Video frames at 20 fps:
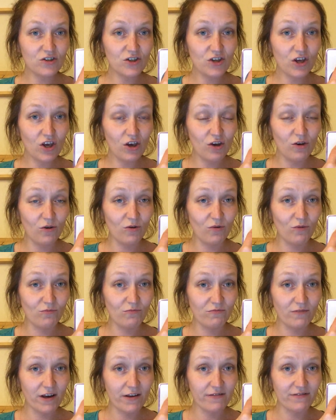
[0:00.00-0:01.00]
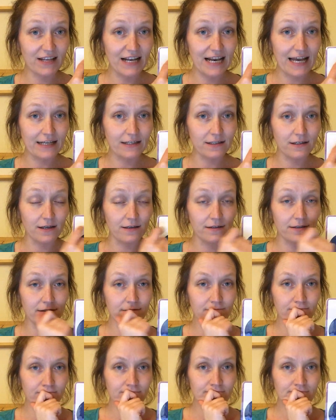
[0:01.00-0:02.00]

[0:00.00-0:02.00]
2 of the letters?